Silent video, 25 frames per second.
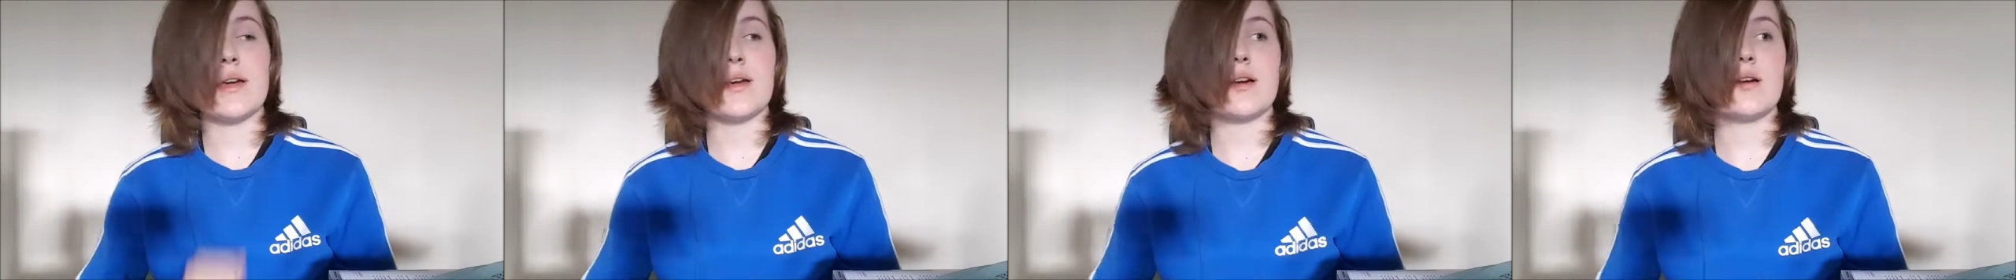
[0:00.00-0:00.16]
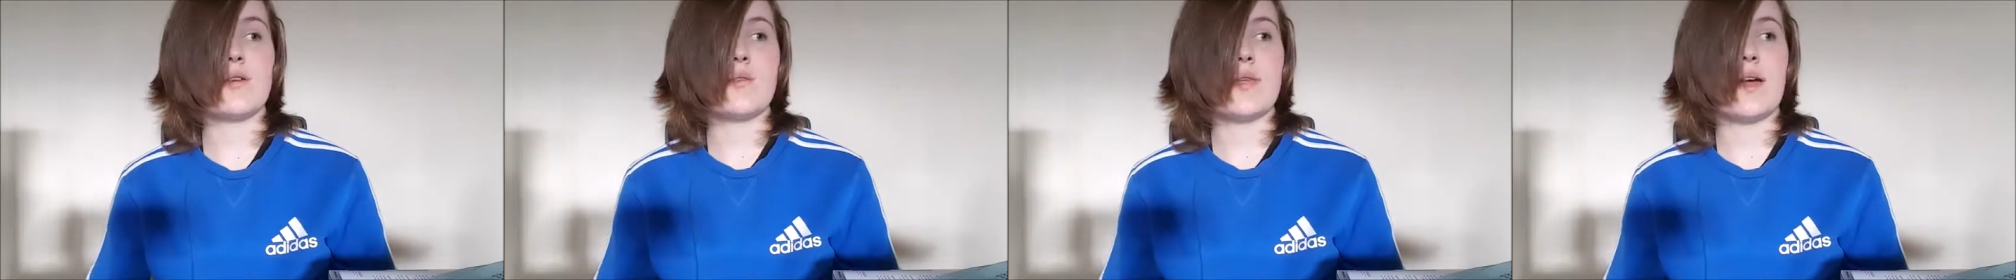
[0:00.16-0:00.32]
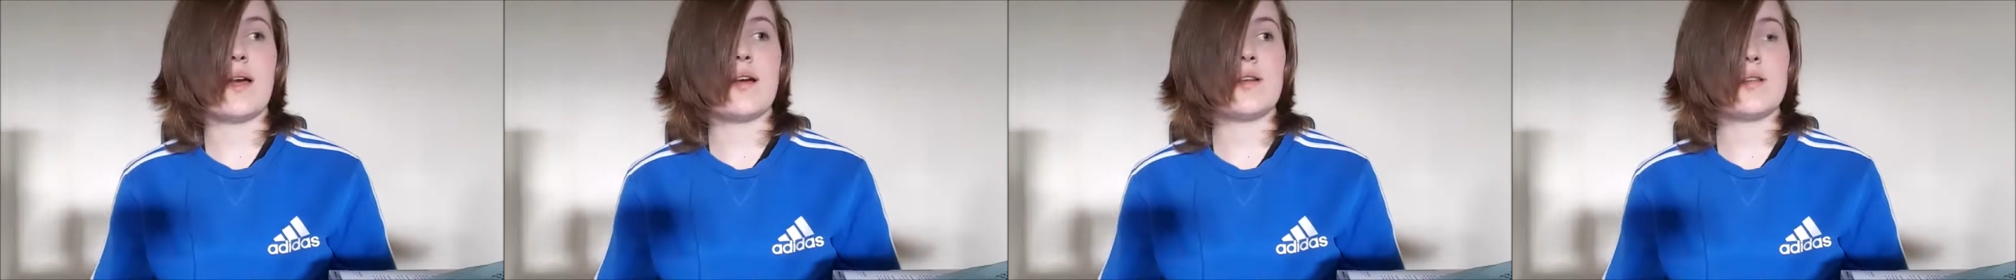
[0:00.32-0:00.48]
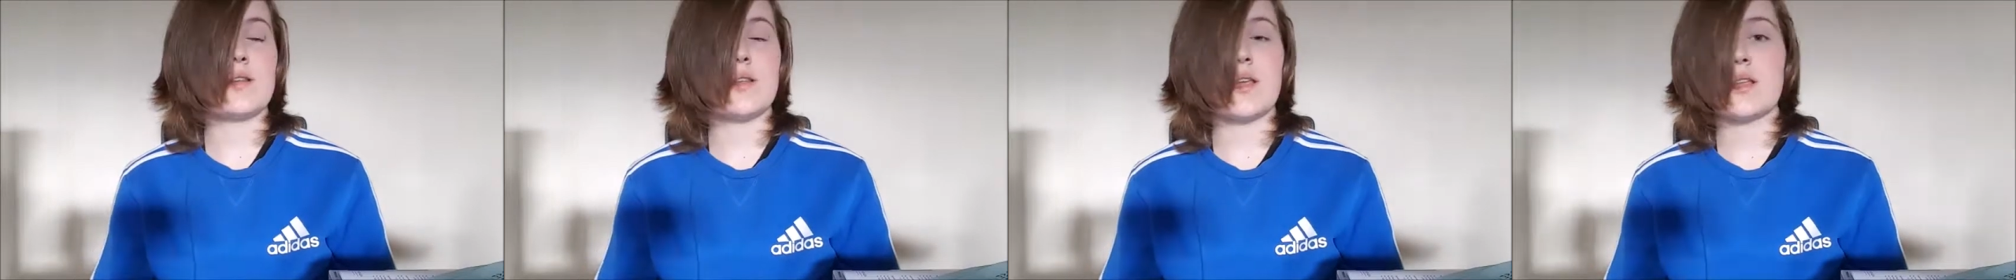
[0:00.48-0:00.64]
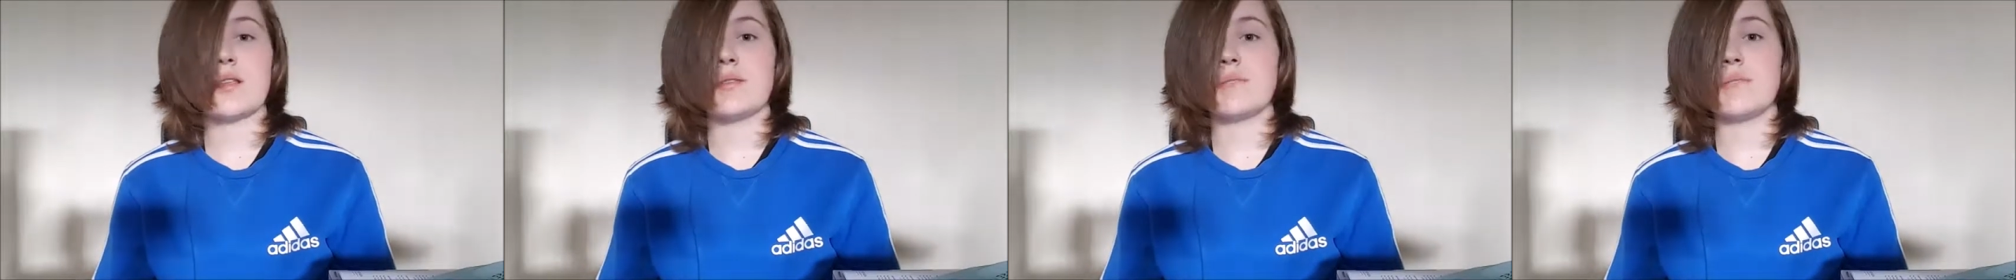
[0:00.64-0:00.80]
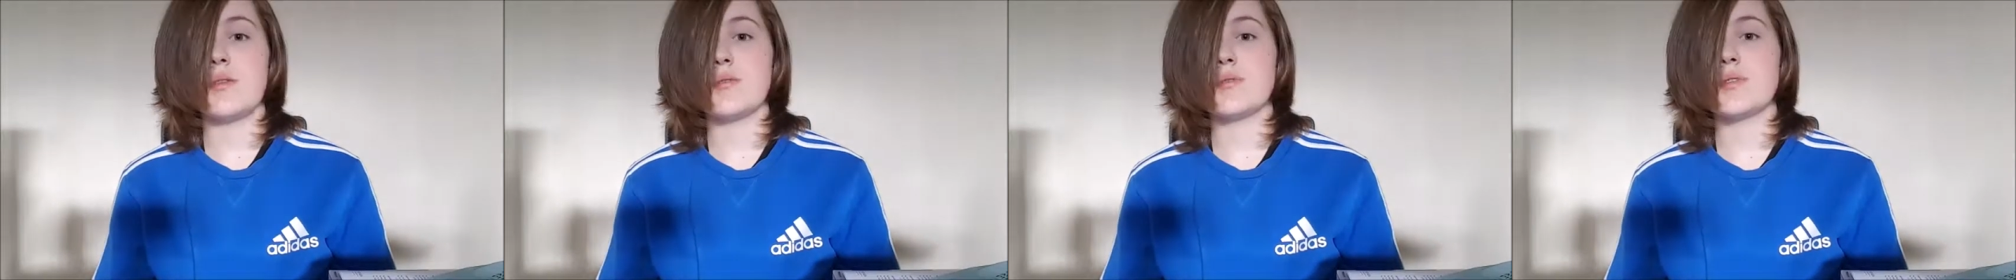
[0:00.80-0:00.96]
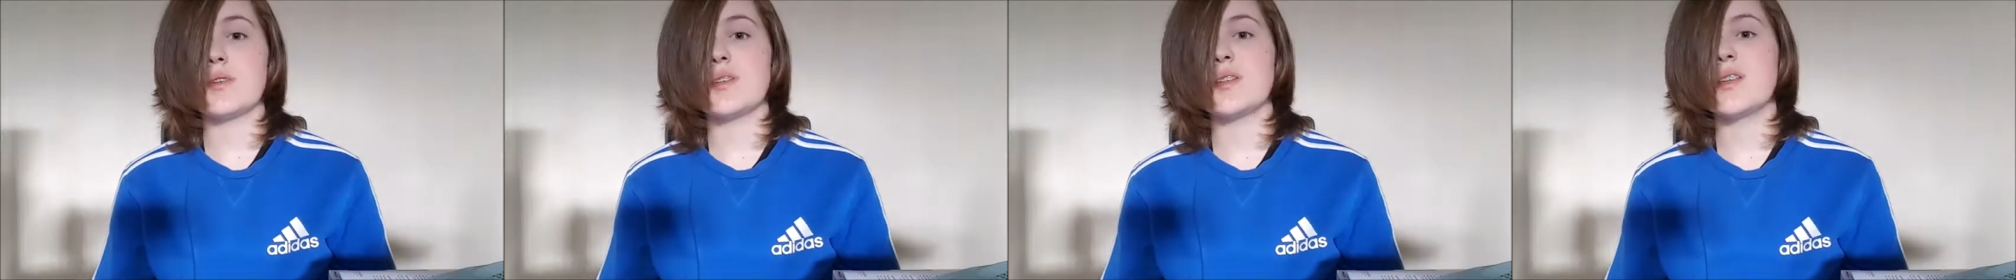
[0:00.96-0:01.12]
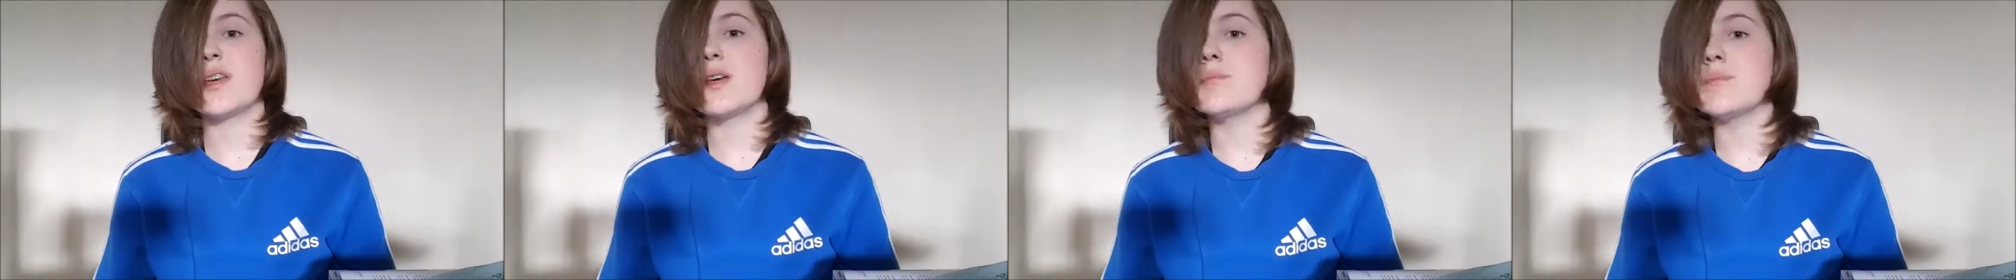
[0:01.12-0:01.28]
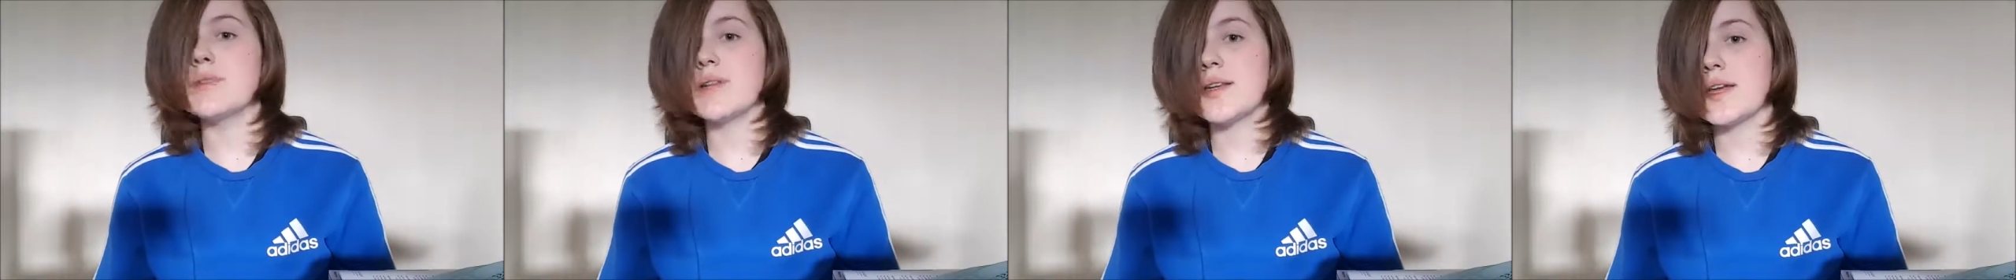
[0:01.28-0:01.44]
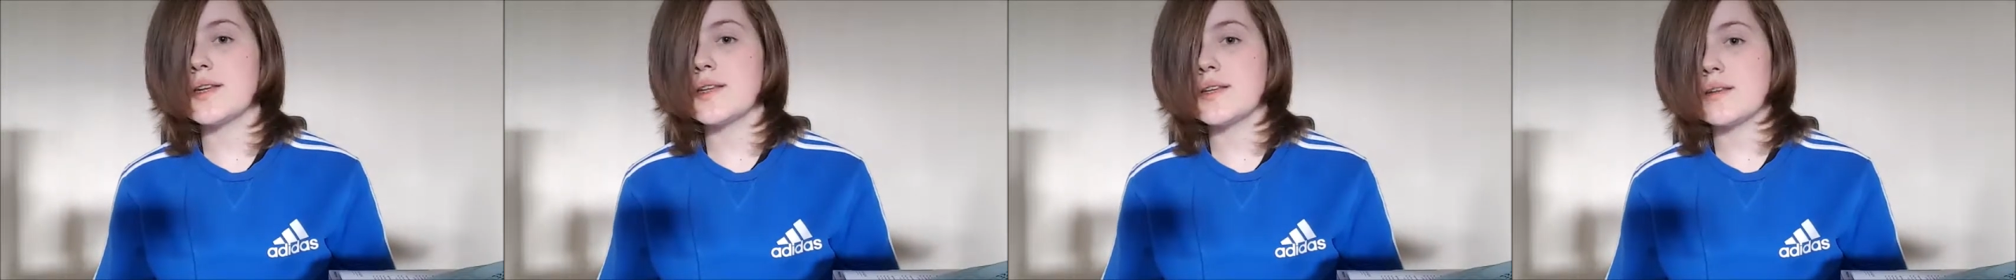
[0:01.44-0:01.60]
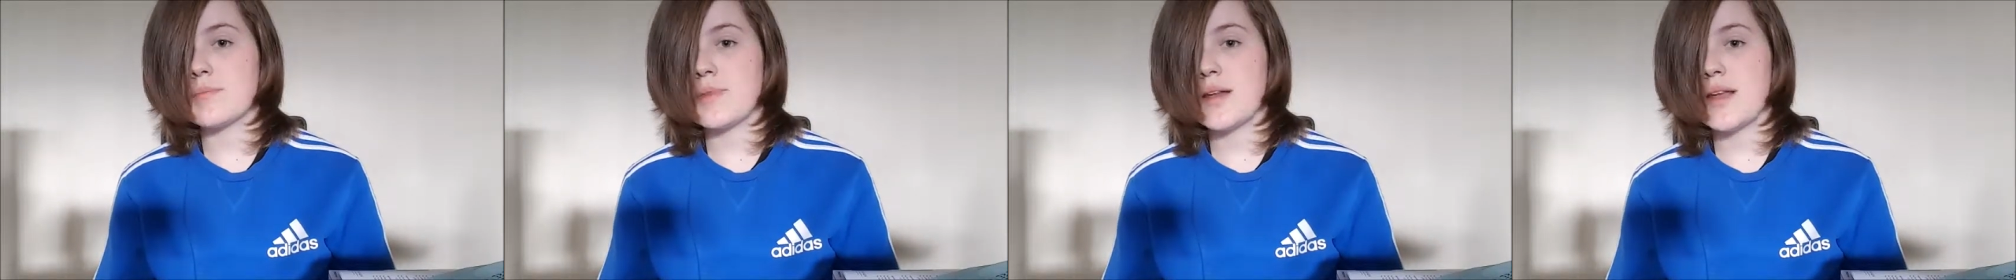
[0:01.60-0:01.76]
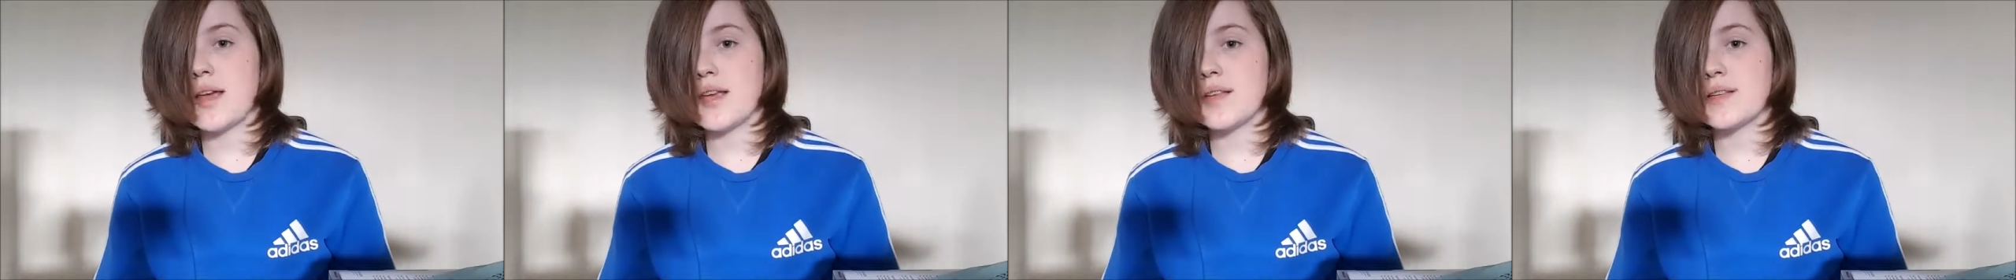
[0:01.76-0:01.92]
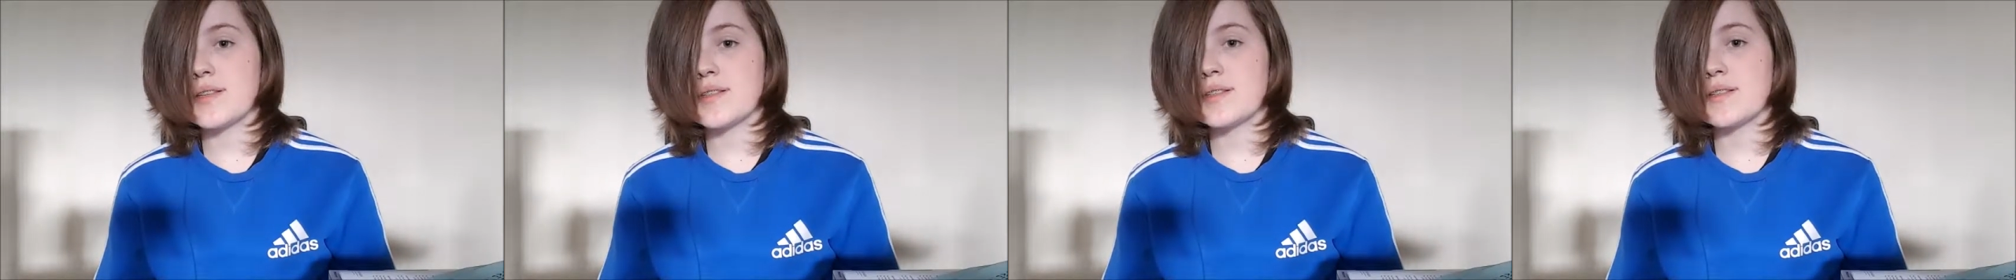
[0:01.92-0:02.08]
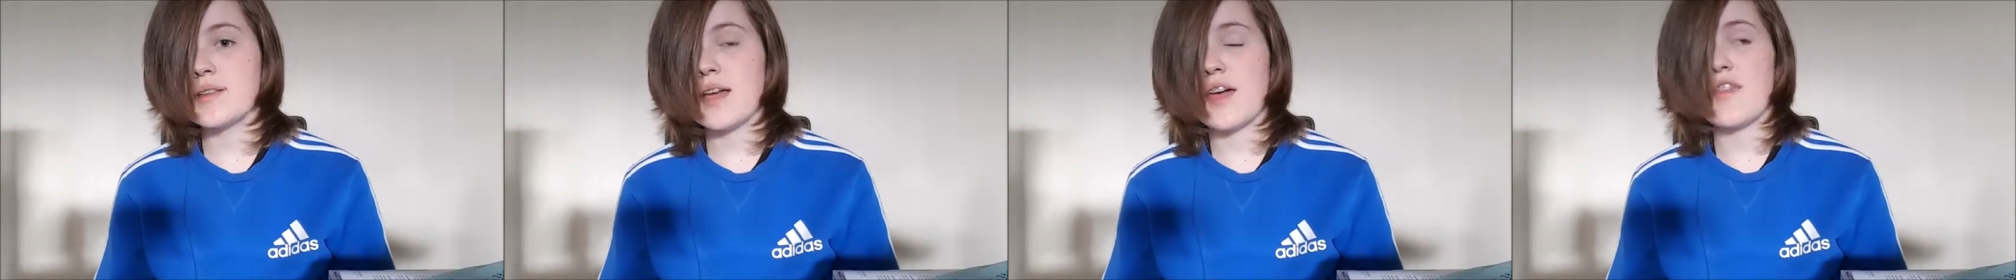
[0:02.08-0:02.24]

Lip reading: go there and it's like the most intimidating place.